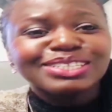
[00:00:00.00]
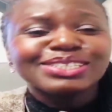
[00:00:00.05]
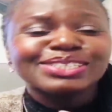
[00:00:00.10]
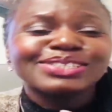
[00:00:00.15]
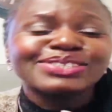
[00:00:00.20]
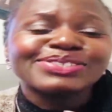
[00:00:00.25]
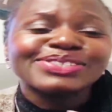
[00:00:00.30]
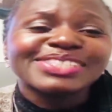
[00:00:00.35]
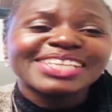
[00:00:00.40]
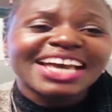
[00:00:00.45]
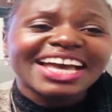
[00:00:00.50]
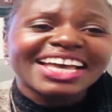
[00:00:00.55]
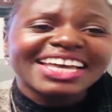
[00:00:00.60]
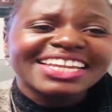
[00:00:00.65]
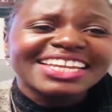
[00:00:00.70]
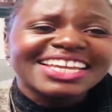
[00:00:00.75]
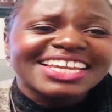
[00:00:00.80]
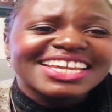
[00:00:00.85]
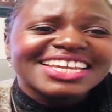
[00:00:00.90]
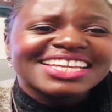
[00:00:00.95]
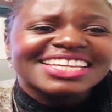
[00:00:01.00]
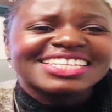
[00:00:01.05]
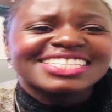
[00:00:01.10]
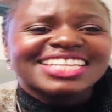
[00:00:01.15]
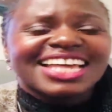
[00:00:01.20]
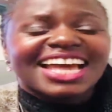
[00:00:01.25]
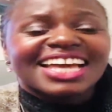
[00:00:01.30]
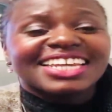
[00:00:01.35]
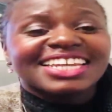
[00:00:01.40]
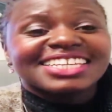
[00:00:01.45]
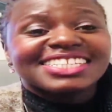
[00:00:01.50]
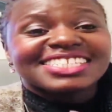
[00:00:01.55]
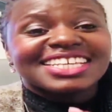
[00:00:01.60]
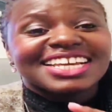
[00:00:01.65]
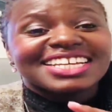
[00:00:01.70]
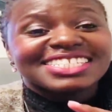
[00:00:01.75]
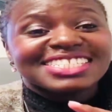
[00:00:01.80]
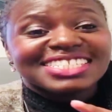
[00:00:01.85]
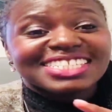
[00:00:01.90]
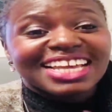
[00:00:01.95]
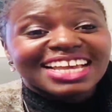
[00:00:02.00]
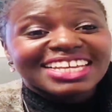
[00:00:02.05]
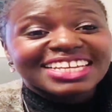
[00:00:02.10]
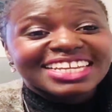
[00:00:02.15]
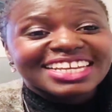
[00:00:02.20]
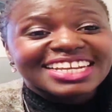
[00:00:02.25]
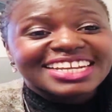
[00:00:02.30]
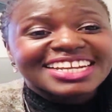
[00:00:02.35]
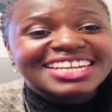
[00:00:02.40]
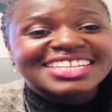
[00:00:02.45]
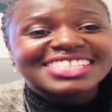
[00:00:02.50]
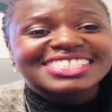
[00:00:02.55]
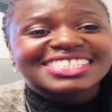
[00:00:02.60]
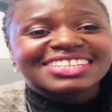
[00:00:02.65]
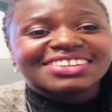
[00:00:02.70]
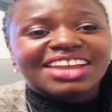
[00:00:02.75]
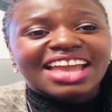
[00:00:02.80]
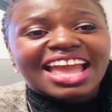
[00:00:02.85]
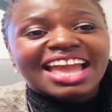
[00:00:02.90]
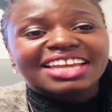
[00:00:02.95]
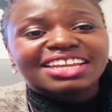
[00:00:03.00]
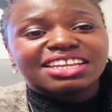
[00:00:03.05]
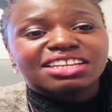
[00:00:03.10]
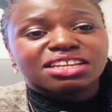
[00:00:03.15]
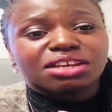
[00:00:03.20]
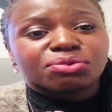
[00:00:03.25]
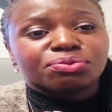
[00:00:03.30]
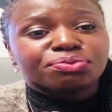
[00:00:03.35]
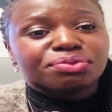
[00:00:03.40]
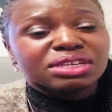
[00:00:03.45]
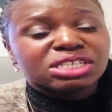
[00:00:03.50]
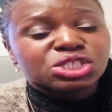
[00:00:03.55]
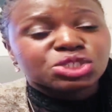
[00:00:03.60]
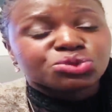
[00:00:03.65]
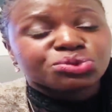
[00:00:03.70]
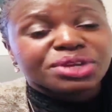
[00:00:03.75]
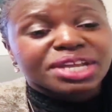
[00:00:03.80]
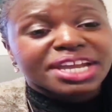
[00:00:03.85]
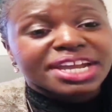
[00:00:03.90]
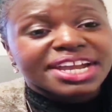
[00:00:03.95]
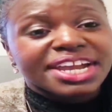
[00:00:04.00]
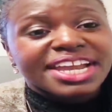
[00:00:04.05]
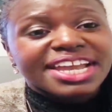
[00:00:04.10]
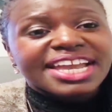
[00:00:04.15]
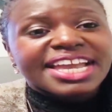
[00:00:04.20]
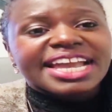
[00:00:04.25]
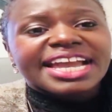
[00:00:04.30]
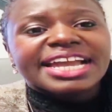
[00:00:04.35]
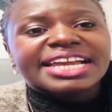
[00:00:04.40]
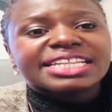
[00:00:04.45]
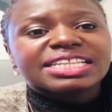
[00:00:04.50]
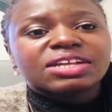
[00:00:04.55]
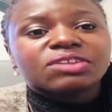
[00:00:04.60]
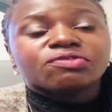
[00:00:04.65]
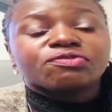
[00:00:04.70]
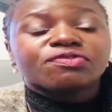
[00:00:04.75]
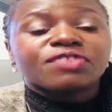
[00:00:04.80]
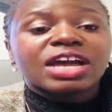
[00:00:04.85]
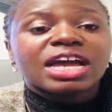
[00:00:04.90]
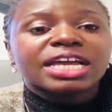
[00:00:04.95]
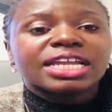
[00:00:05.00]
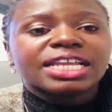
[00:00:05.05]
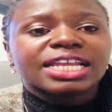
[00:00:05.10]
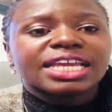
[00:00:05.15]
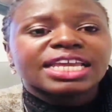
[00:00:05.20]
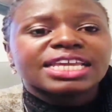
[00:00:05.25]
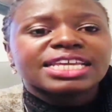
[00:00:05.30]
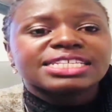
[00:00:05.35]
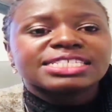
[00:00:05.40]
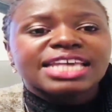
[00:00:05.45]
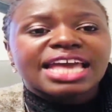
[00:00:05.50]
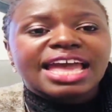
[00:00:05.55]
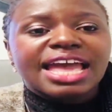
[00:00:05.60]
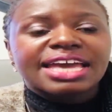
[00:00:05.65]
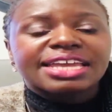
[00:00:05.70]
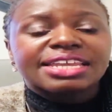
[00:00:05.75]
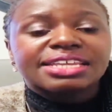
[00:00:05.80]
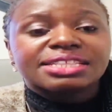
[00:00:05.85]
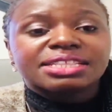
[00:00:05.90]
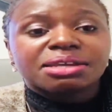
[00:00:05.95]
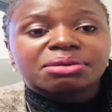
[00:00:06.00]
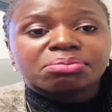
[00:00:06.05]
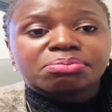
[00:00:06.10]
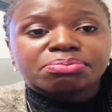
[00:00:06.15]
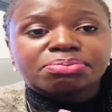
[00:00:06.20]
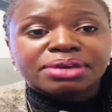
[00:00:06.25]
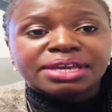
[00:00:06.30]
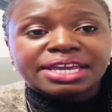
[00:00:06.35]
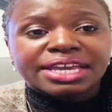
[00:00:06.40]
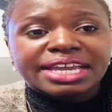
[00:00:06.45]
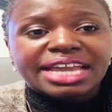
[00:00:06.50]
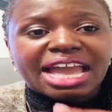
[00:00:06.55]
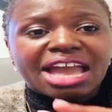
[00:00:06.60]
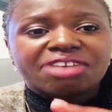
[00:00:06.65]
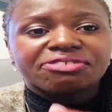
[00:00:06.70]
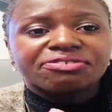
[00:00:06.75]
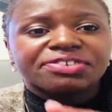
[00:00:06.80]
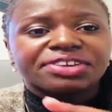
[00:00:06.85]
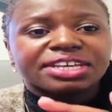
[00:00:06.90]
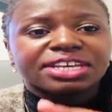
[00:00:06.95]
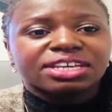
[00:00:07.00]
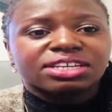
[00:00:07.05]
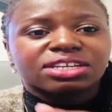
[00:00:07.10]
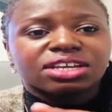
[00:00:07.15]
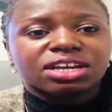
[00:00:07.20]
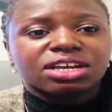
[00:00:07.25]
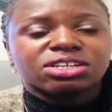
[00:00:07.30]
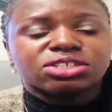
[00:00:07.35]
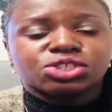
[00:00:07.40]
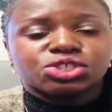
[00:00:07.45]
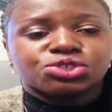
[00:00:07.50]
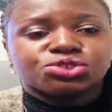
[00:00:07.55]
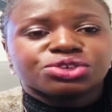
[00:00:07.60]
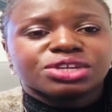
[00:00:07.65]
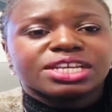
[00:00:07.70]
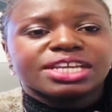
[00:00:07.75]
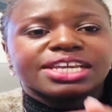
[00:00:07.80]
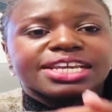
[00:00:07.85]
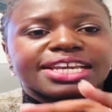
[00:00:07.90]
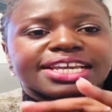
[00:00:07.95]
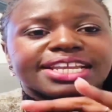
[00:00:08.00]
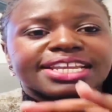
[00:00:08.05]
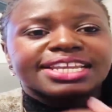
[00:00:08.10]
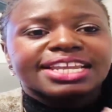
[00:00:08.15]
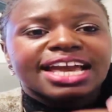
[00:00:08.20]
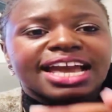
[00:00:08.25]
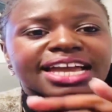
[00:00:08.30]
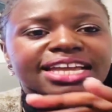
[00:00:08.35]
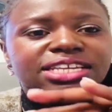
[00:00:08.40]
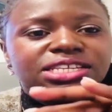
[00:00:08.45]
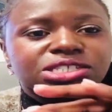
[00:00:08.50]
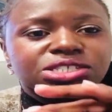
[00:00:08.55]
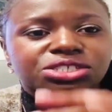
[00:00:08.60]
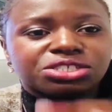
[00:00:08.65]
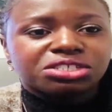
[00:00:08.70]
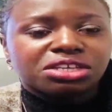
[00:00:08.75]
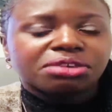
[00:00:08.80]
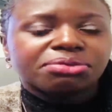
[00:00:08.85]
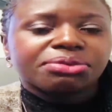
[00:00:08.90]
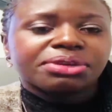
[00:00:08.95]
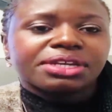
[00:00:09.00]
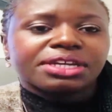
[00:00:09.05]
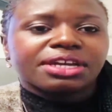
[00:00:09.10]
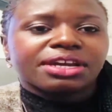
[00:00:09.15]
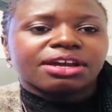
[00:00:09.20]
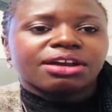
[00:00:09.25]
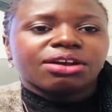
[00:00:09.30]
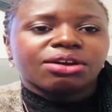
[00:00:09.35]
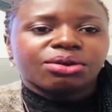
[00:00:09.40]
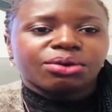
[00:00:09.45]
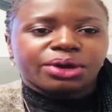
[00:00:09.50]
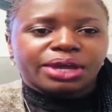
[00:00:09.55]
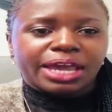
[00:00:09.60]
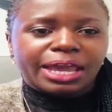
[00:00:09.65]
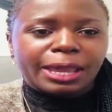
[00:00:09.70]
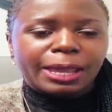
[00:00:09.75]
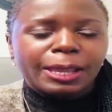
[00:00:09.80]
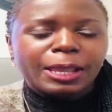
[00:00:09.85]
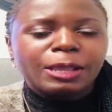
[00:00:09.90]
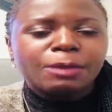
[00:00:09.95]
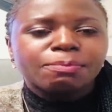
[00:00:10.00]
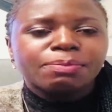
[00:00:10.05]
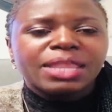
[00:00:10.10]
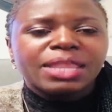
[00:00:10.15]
Sudan, he's added Tanzania, he's added Eritrea, and then finally he's added the big African country Nigeria. Okay,